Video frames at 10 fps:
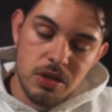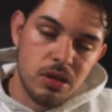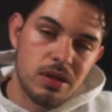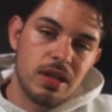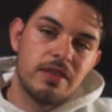be
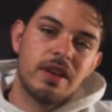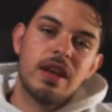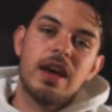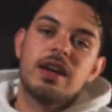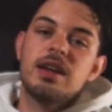sure to leave a
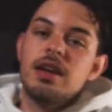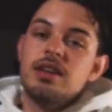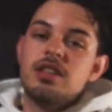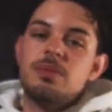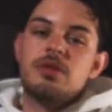like,
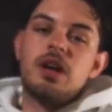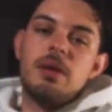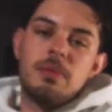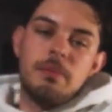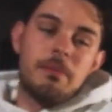
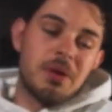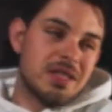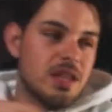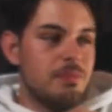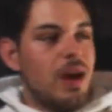subscribe,
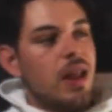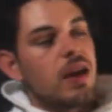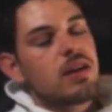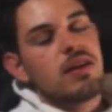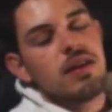press the bell
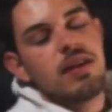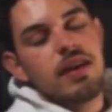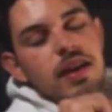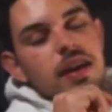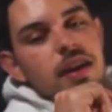icon,
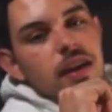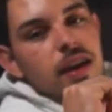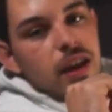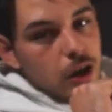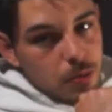
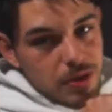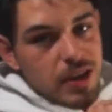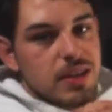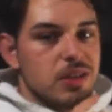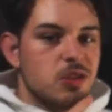and I hope you
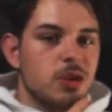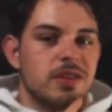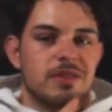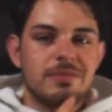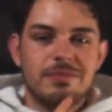guys enjoyed.